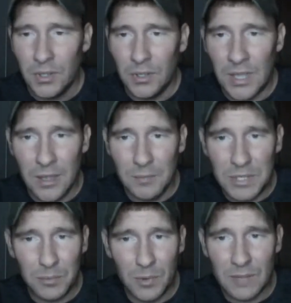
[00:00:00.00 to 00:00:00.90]
And
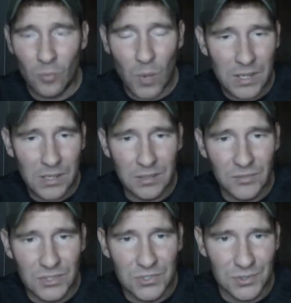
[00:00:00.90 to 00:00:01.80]
people have waking
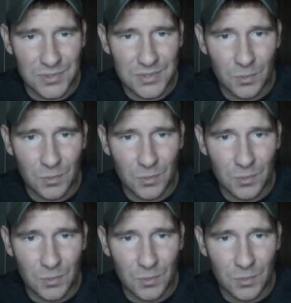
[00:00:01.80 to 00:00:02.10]
visions